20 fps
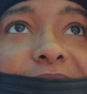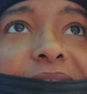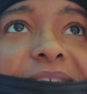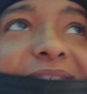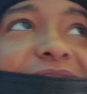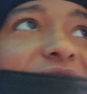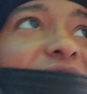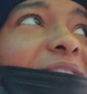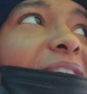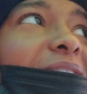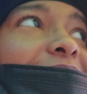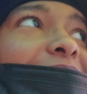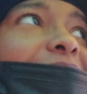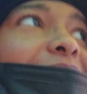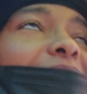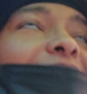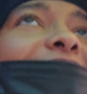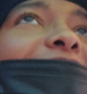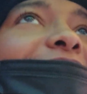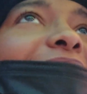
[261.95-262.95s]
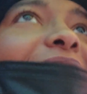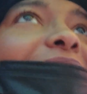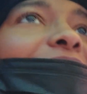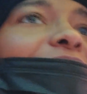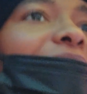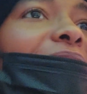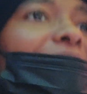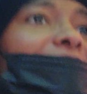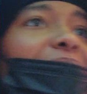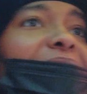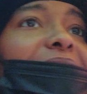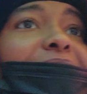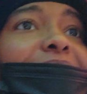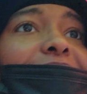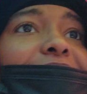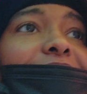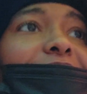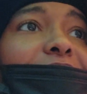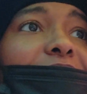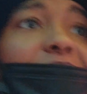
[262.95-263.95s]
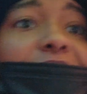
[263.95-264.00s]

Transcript: And you have to understand what that means.